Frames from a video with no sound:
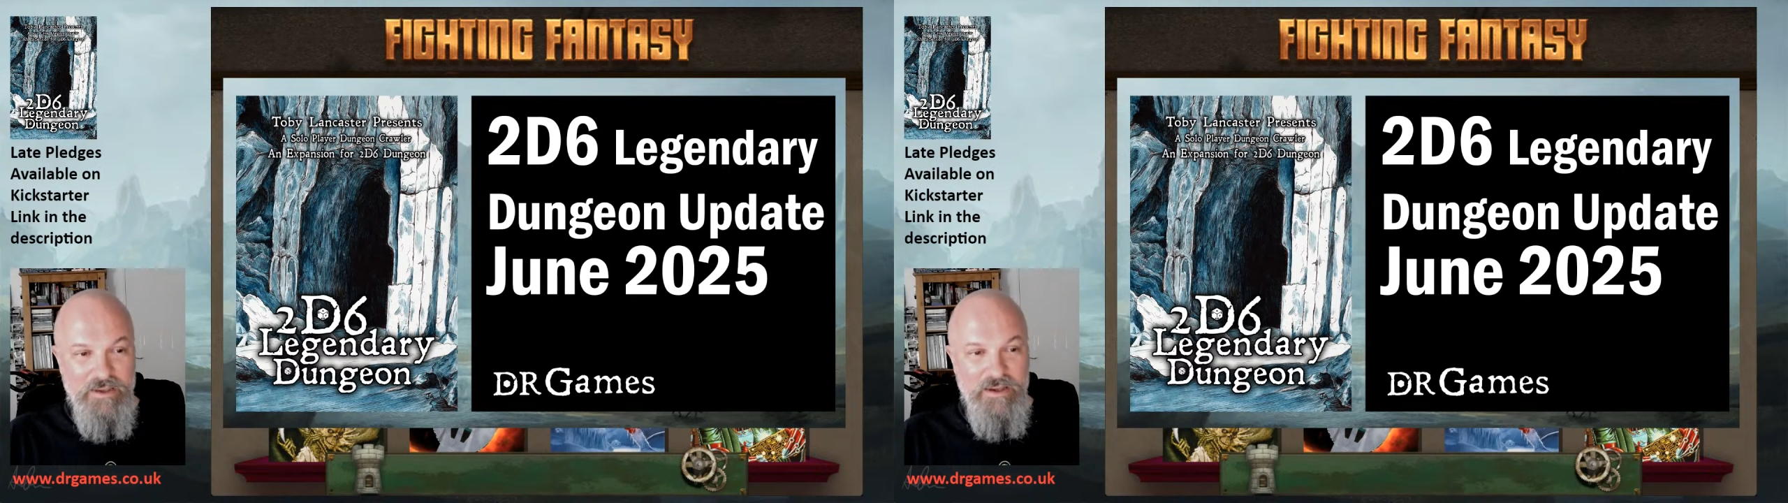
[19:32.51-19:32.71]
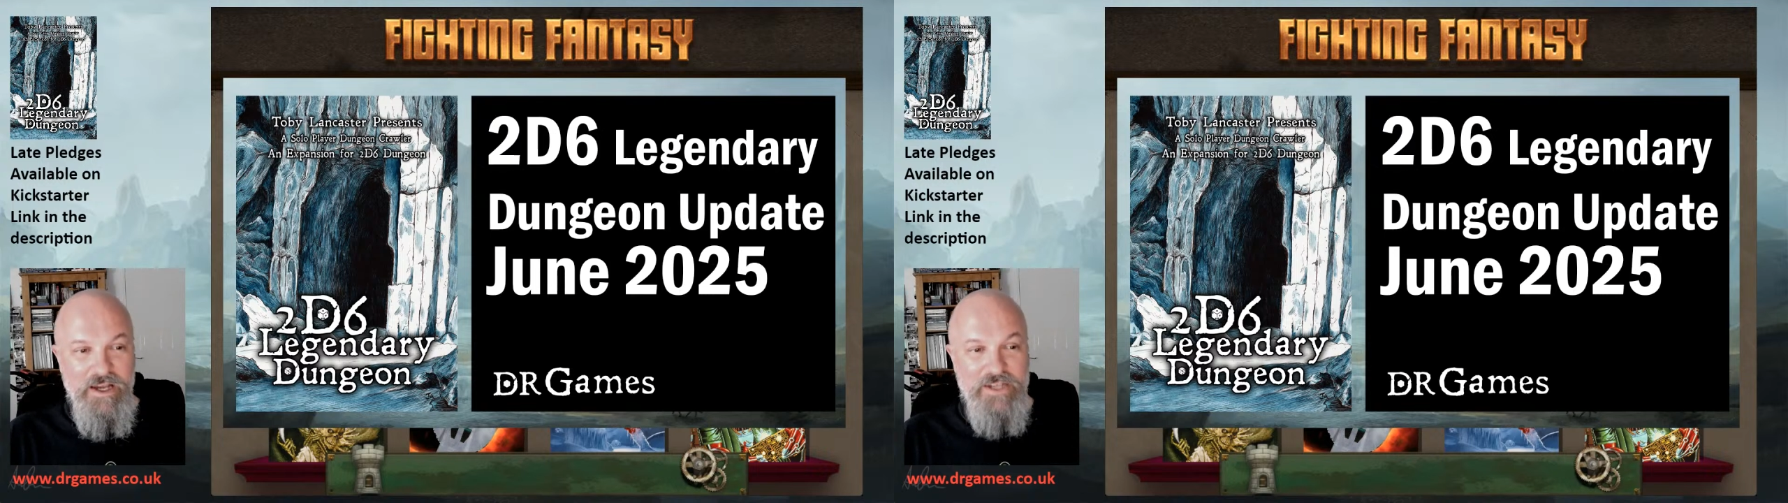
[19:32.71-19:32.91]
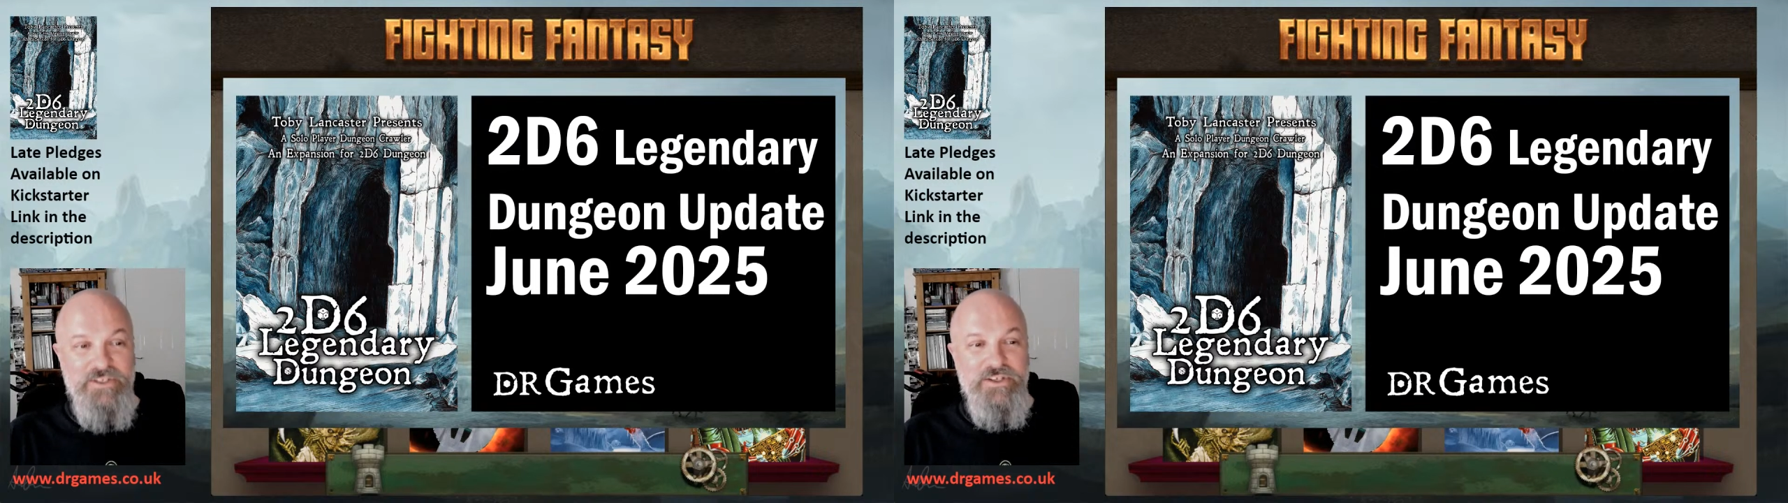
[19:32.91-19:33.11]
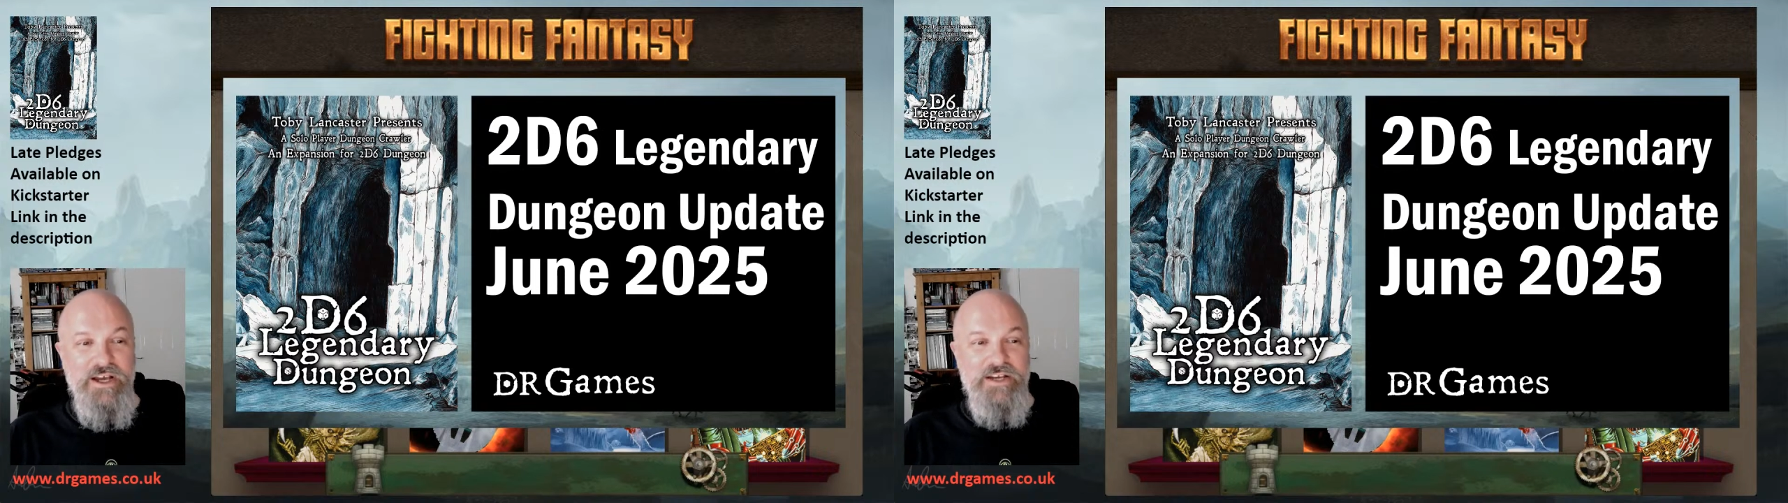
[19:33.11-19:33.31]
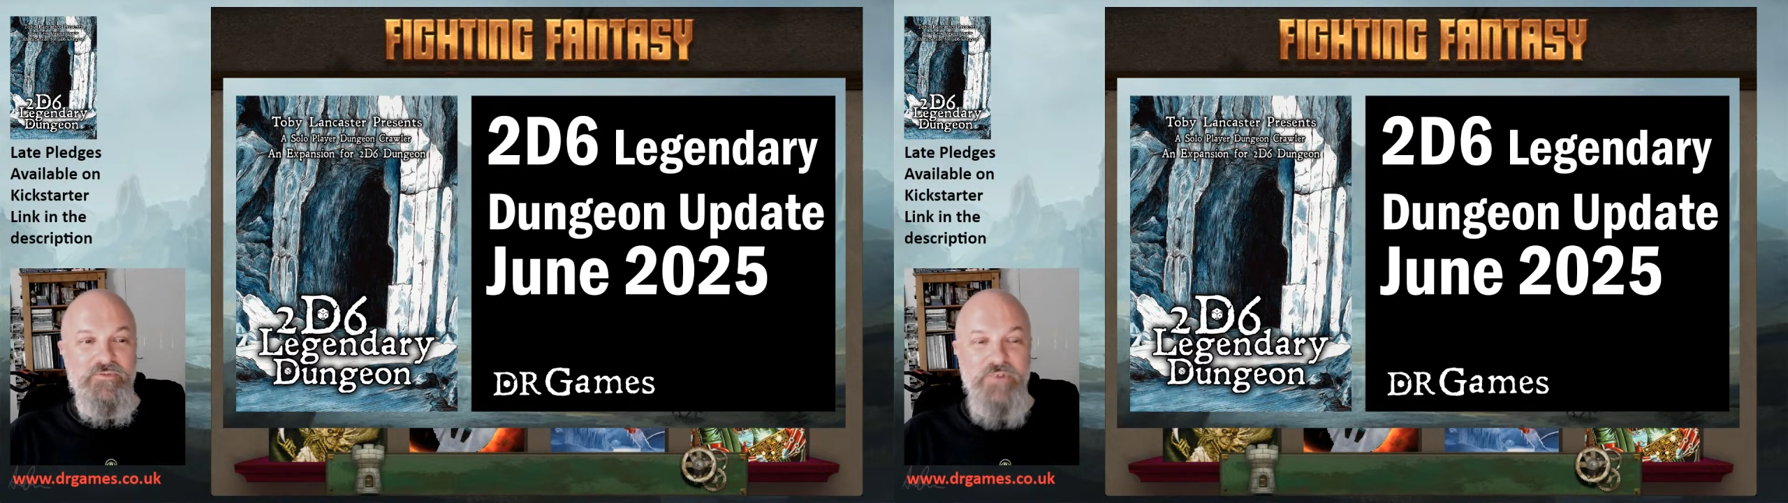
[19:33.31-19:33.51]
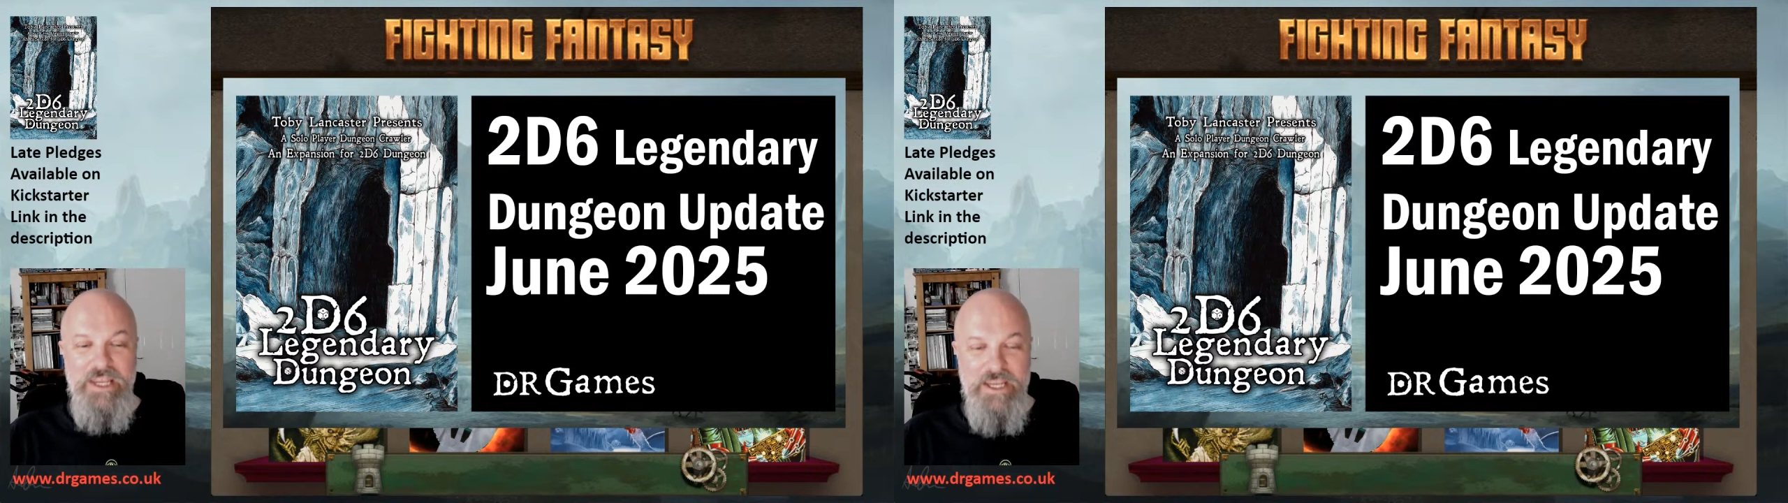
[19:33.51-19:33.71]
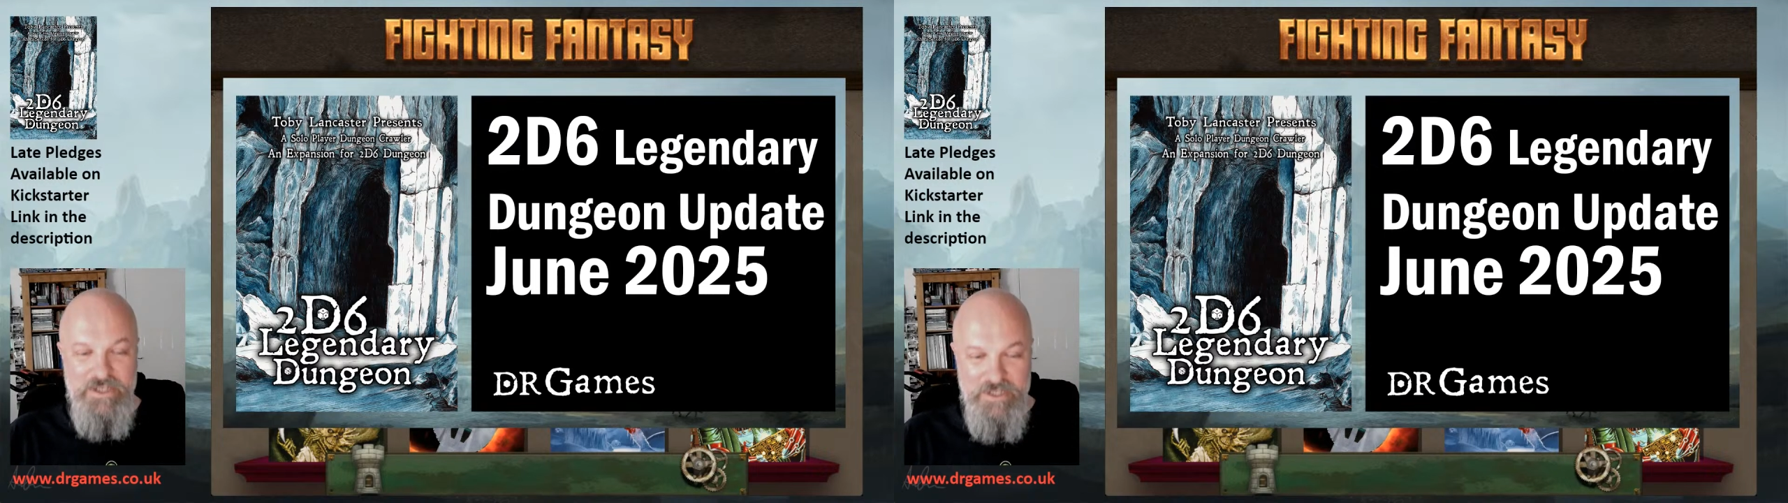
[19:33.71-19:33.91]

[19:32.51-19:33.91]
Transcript: I can read